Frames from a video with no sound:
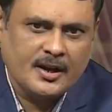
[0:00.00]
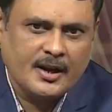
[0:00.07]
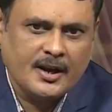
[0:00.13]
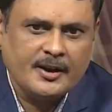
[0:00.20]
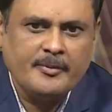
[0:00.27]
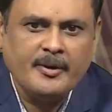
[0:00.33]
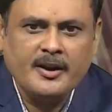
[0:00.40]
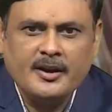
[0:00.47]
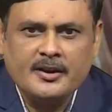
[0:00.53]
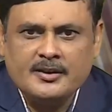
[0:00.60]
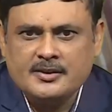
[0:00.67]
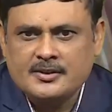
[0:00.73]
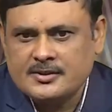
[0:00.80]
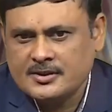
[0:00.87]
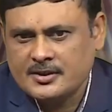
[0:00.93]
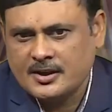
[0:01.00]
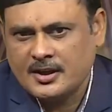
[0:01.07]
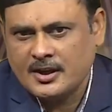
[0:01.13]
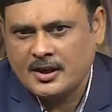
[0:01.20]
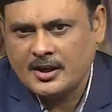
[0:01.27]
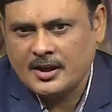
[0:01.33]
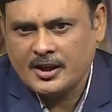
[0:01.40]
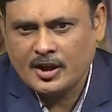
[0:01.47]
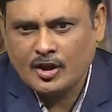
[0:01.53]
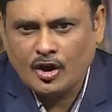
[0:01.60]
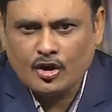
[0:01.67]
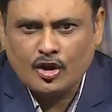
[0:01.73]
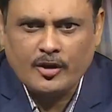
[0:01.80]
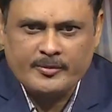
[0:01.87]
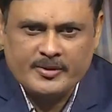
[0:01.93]
different
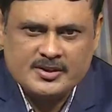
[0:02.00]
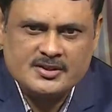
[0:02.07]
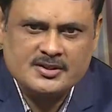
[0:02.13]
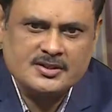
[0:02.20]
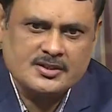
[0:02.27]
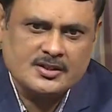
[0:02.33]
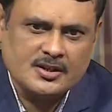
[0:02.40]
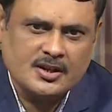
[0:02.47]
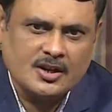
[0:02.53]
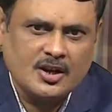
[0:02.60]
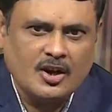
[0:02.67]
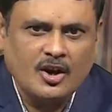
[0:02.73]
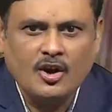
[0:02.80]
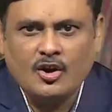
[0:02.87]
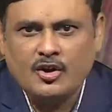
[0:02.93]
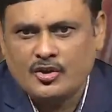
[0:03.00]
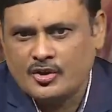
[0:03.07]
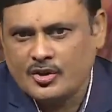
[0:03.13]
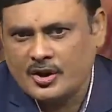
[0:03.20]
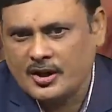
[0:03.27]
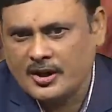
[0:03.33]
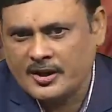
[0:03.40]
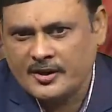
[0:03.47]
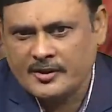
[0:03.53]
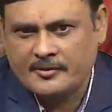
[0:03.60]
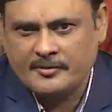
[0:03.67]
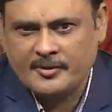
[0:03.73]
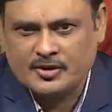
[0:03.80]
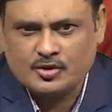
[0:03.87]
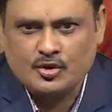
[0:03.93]
economists or
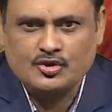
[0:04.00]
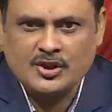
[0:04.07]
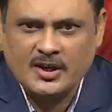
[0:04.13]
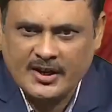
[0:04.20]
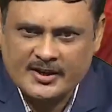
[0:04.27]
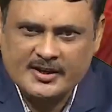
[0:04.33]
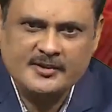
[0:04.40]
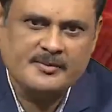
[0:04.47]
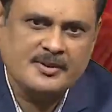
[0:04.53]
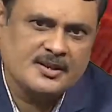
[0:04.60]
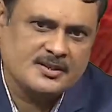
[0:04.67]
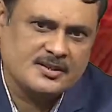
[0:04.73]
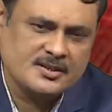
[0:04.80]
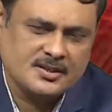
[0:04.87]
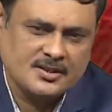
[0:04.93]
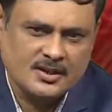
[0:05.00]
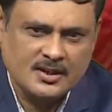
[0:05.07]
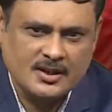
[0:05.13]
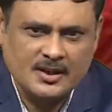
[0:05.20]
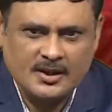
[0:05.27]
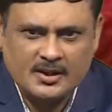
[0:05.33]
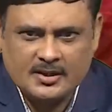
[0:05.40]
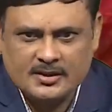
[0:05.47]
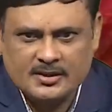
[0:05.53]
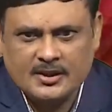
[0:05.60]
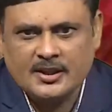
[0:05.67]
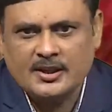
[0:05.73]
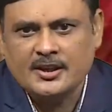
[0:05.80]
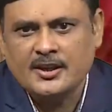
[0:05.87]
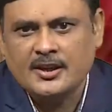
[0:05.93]
social activists,
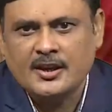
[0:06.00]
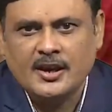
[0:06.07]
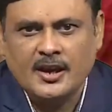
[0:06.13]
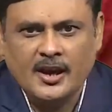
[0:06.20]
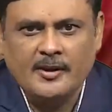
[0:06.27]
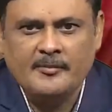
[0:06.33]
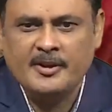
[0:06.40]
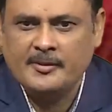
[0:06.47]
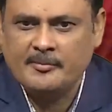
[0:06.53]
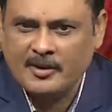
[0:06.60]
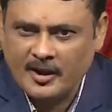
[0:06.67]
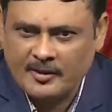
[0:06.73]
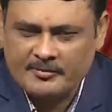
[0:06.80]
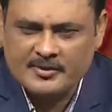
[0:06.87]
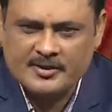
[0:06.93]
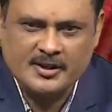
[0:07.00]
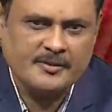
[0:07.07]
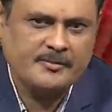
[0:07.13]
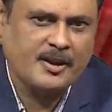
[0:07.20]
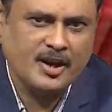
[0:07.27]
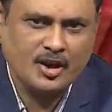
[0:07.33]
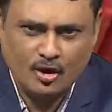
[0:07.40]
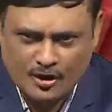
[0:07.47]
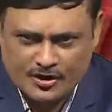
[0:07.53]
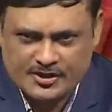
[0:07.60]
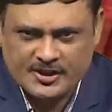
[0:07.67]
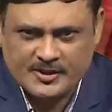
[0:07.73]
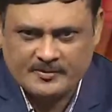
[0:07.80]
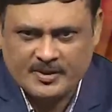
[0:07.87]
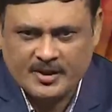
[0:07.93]
they have developed different
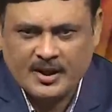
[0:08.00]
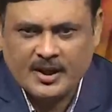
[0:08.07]
concepts.